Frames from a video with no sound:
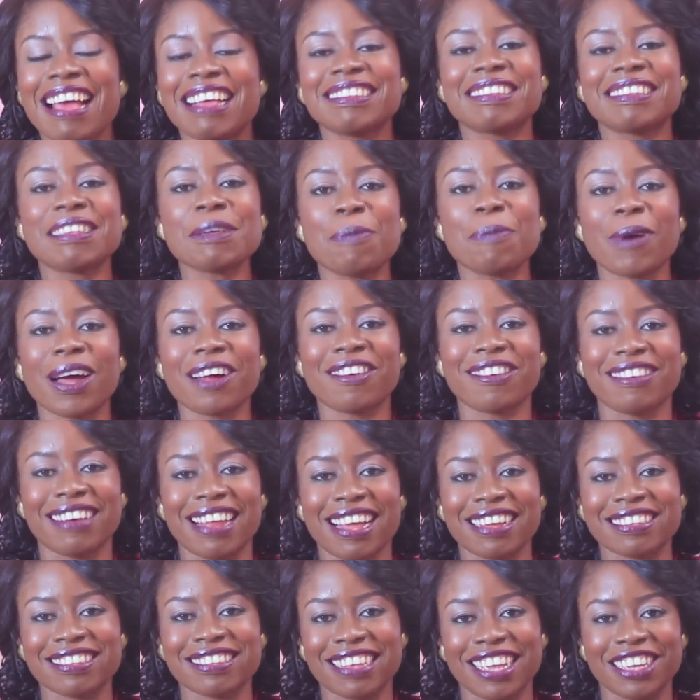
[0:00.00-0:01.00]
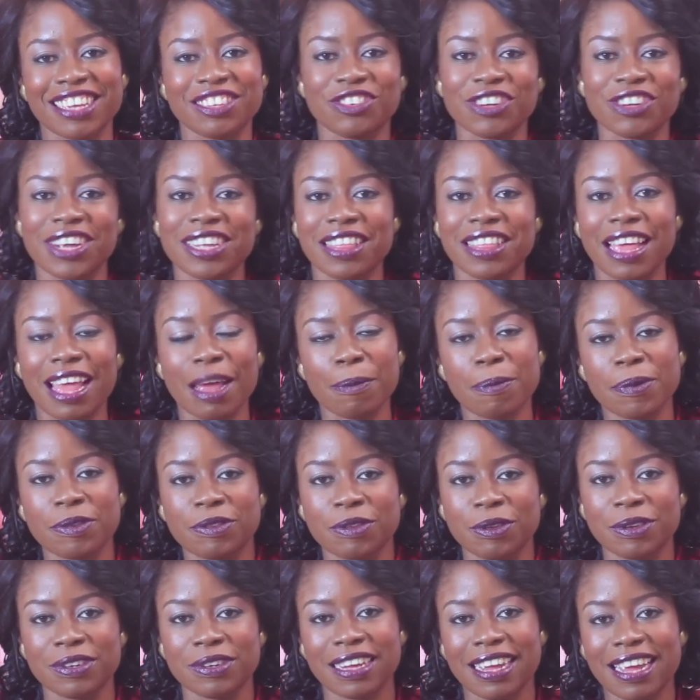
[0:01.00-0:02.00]
Sit back, relax, enjoy the
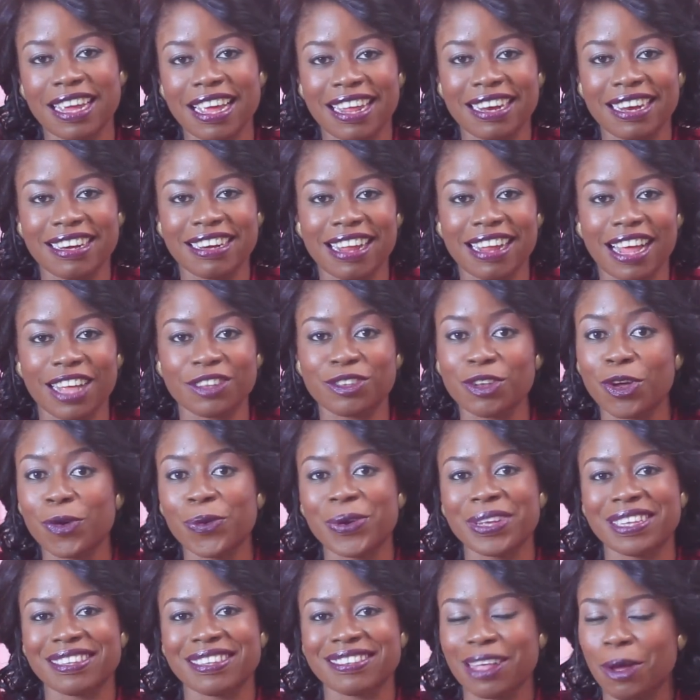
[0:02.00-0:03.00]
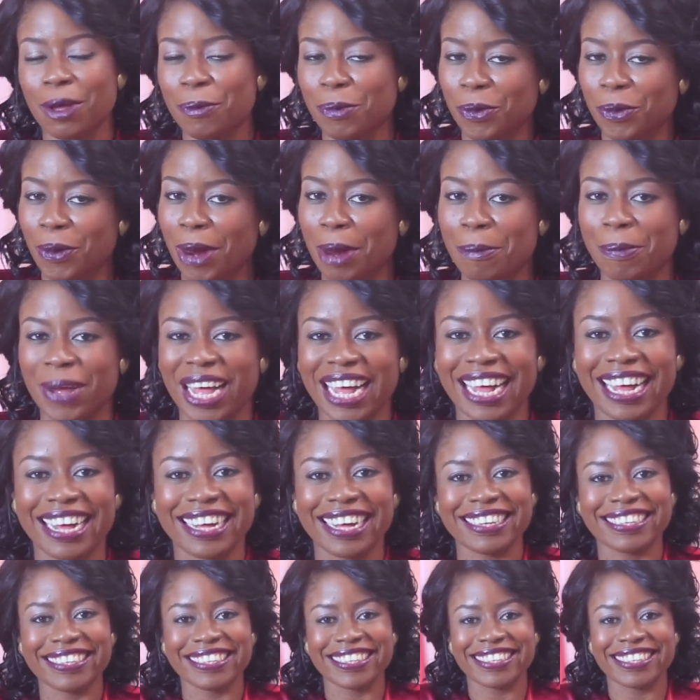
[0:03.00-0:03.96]
episode, and as always, I'll be right back.